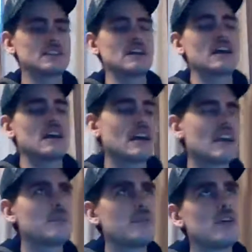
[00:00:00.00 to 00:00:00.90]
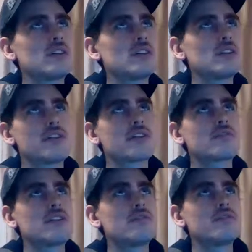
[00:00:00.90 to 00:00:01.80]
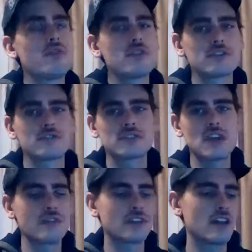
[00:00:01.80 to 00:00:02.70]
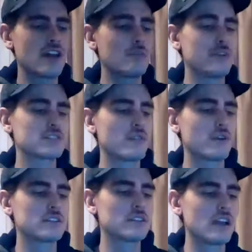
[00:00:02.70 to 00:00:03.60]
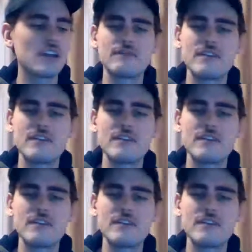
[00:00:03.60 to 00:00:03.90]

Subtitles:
I got a bill, let's see, 3 and 4. So 7 client picks for you tonight.